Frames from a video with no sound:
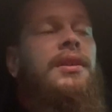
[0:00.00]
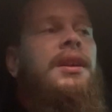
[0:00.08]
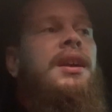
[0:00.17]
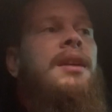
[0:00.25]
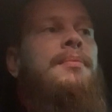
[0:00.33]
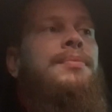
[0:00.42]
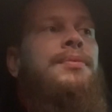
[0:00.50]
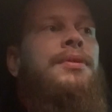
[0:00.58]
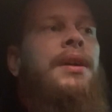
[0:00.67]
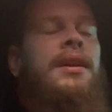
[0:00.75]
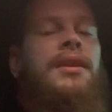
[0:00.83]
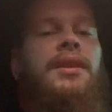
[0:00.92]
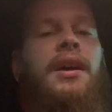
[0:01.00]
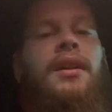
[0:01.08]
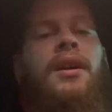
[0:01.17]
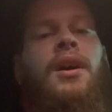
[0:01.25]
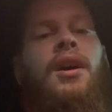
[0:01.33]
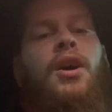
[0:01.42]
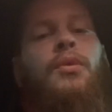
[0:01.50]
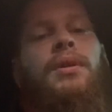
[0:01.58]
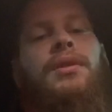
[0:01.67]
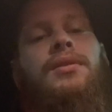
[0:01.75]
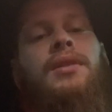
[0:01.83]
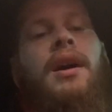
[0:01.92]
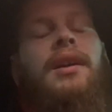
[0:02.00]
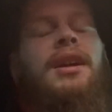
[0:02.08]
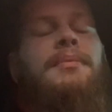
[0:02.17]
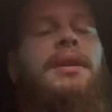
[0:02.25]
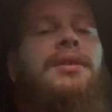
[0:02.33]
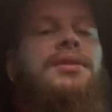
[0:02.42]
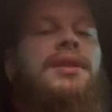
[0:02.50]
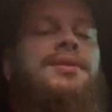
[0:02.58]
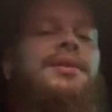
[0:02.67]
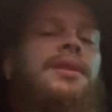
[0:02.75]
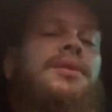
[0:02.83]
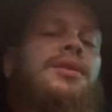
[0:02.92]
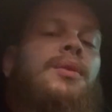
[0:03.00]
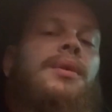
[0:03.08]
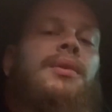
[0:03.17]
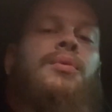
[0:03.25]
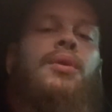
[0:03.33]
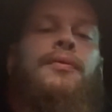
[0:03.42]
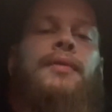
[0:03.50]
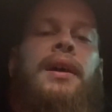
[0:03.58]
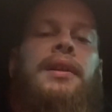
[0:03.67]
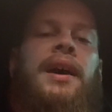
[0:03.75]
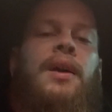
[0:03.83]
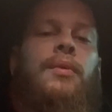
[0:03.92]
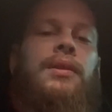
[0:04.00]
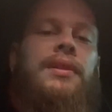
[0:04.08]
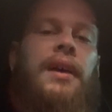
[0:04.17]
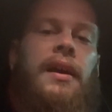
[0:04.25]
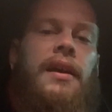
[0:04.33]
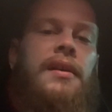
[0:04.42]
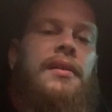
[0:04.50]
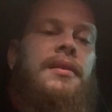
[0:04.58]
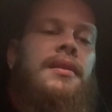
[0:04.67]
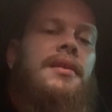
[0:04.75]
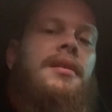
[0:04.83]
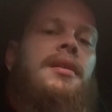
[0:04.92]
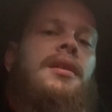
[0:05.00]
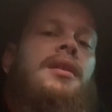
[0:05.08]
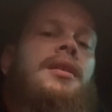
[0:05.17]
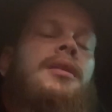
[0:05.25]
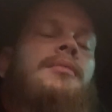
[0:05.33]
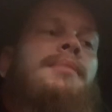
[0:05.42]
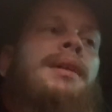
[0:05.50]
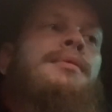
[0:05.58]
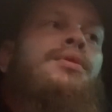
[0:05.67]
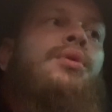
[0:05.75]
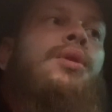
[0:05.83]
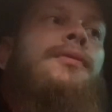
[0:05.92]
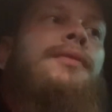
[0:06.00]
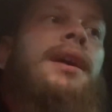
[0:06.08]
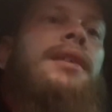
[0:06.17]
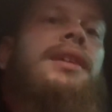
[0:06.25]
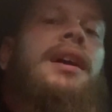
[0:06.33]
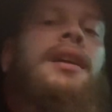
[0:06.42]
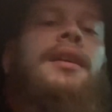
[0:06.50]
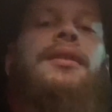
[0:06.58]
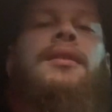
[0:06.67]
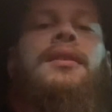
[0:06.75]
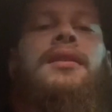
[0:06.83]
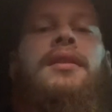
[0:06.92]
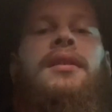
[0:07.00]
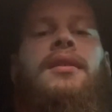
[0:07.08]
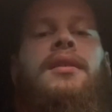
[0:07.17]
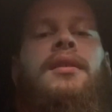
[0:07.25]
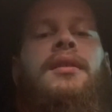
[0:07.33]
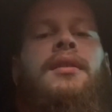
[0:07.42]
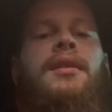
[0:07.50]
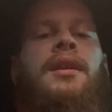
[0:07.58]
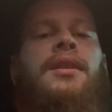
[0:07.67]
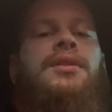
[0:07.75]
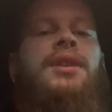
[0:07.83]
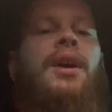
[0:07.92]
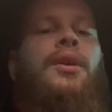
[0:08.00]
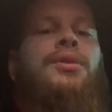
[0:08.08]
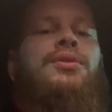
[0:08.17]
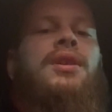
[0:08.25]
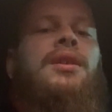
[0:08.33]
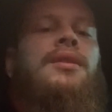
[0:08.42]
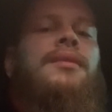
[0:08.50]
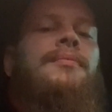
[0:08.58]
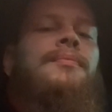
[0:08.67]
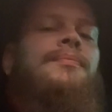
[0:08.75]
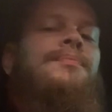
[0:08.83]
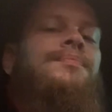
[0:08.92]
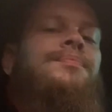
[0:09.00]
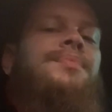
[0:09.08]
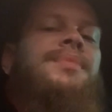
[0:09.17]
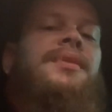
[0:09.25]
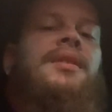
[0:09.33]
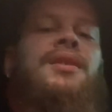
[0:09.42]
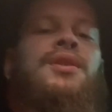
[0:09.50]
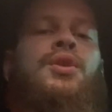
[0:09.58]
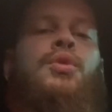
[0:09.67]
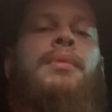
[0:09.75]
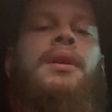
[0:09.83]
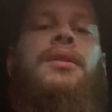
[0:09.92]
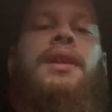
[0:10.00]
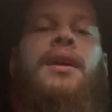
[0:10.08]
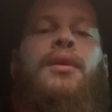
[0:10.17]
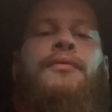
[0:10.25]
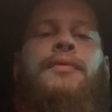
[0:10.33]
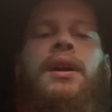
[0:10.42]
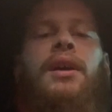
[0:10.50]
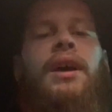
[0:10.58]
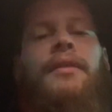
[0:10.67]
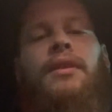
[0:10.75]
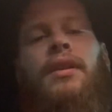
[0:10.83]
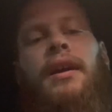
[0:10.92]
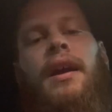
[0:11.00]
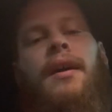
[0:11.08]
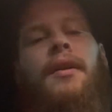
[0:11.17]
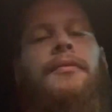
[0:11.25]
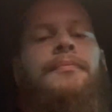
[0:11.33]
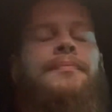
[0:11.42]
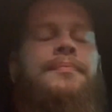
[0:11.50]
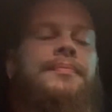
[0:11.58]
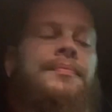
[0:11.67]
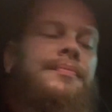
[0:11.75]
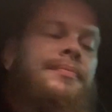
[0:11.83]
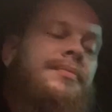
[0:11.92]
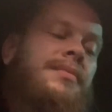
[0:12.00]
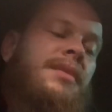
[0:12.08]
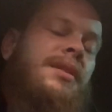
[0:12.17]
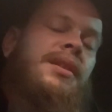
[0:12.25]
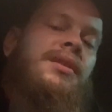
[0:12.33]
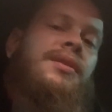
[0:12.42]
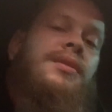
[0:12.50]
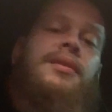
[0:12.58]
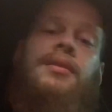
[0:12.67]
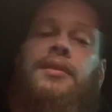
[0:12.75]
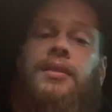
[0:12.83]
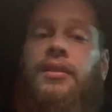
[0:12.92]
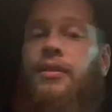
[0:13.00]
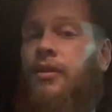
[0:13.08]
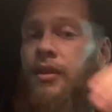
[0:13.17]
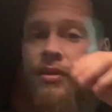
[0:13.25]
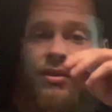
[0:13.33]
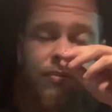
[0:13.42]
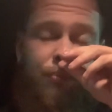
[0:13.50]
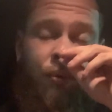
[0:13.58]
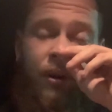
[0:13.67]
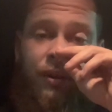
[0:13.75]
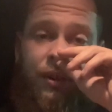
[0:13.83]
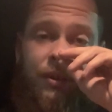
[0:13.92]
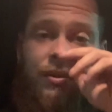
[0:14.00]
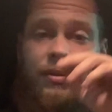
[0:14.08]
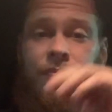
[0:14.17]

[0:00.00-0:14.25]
keep thinking that, oh, we just gotta keep existing so we, we'll find out one day. Maybe we'll find that intelligent human that'll figure everything out. And that's, it's just pointless